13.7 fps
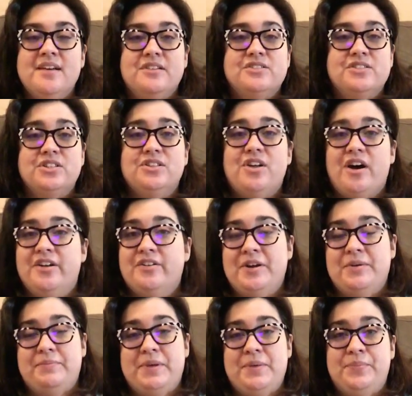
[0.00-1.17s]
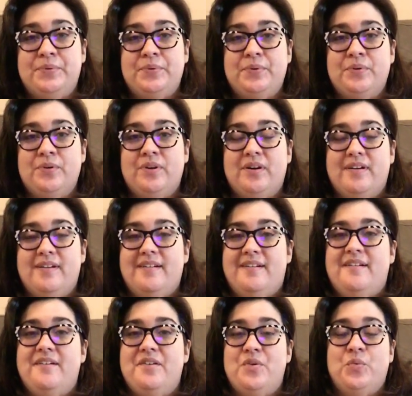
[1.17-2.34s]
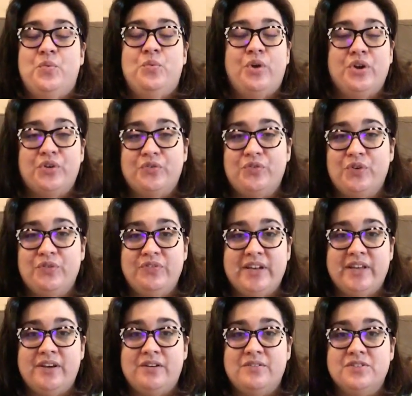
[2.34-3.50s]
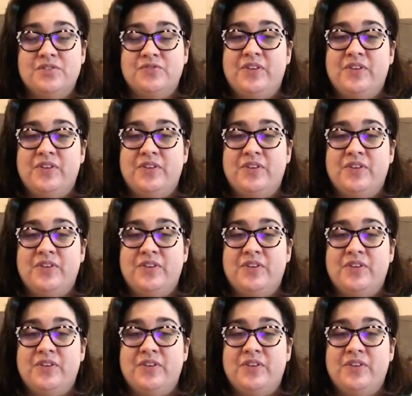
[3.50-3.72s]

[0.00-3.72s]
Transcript: There's a lot of great people, wonderful videos,